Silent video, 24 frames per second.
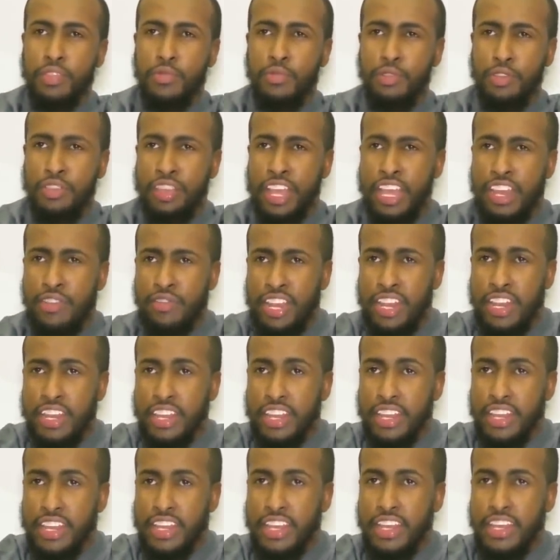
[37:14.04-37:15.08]
What do they
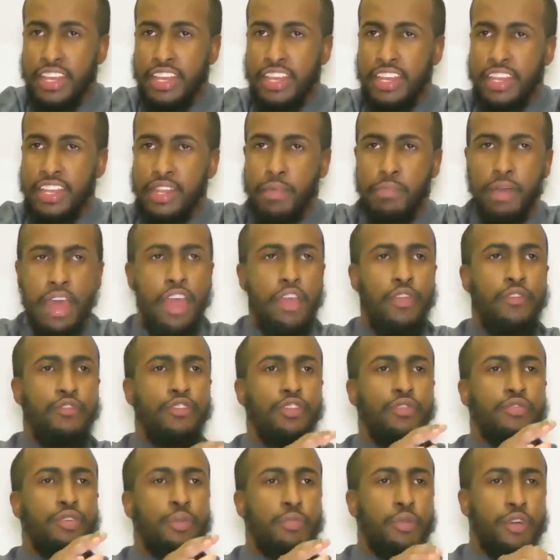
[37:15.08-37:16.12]
read? The
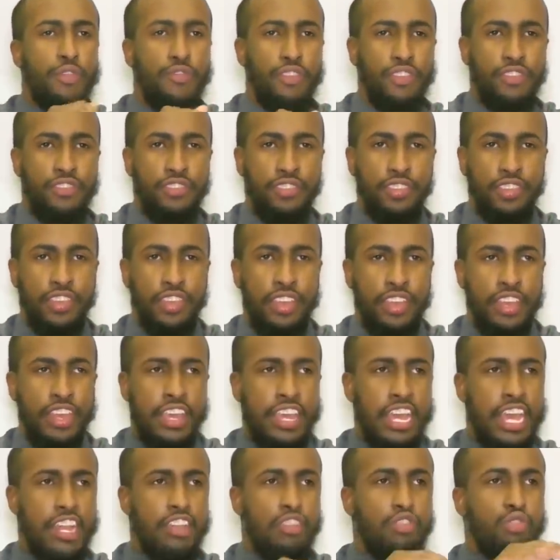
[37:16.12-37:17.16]
biography of the prophets
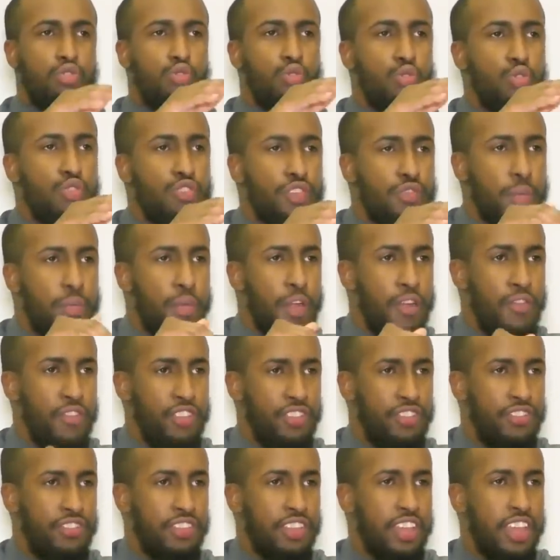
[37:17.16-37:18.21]
and the stories of the
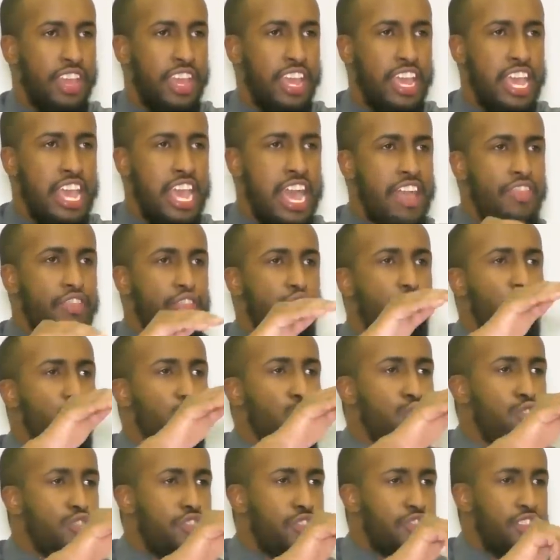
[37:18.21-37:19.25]
prophets and the
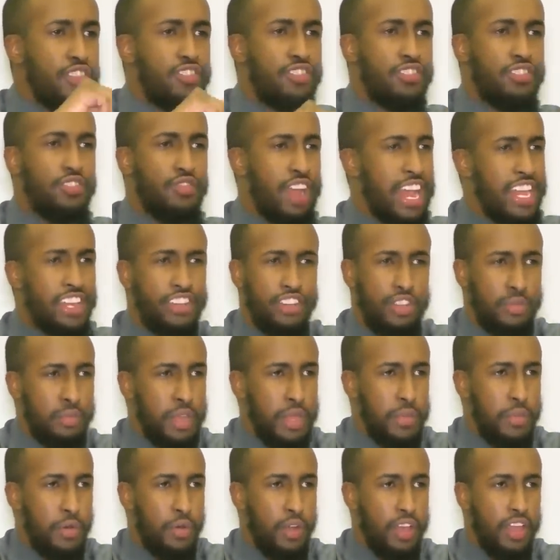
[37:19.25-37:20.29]
stories of the righteous
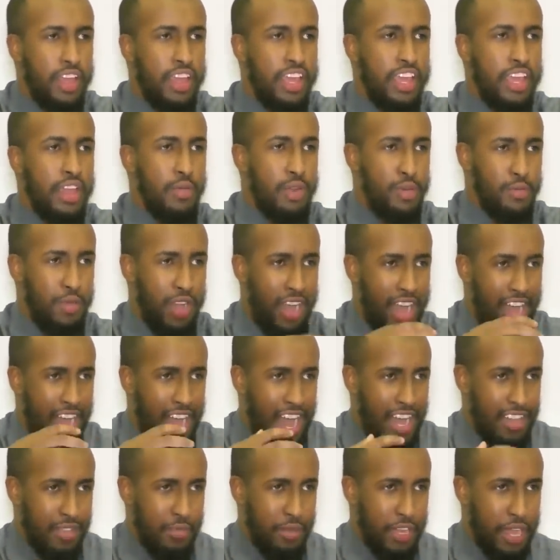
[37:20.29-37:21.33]
people. When our
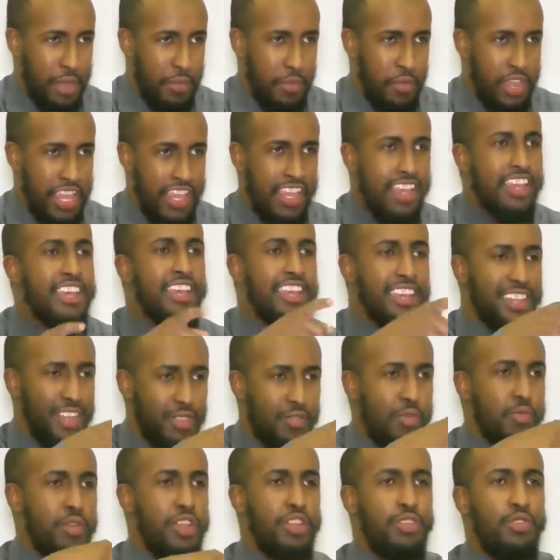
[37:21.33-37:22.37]
hearts become weak,
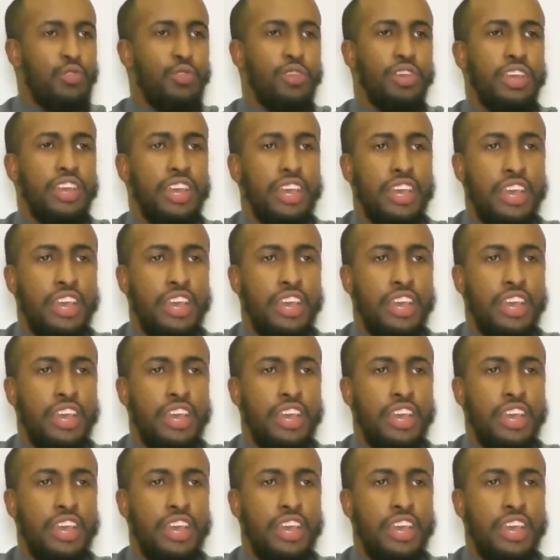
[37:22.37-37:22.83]
that's what we do.